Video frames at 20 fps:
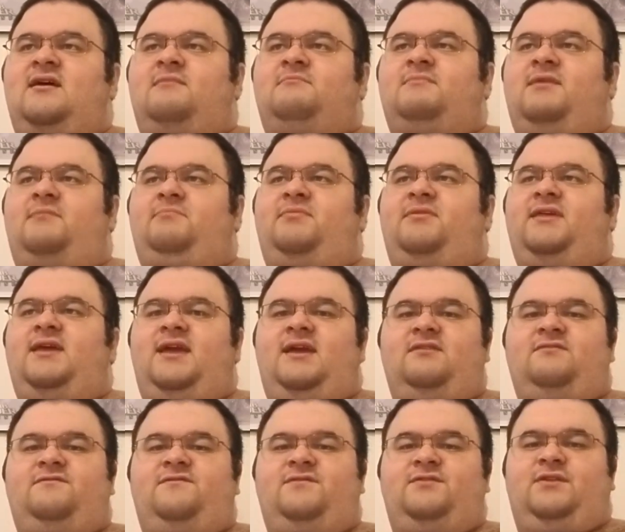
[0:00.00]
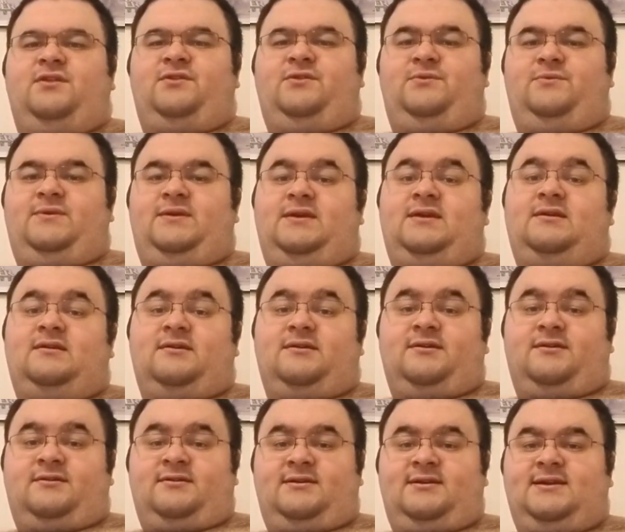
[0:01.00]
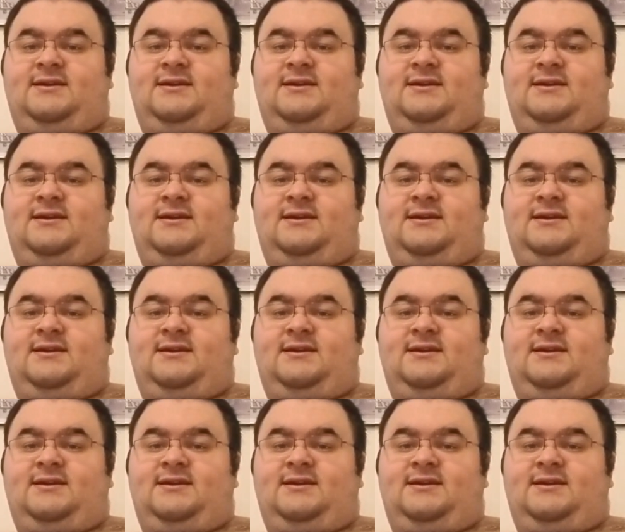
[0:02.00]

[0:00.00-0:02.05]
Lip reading: my plan for the new year